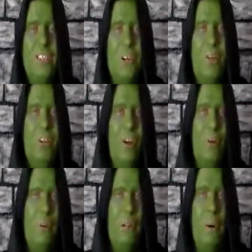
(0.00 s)
So, you
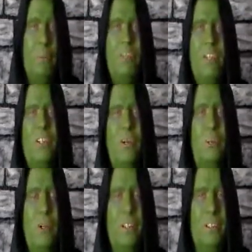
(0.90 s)
know, we hope that
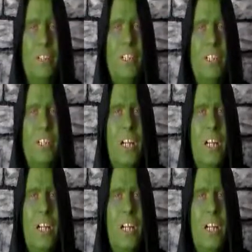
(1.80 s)
you will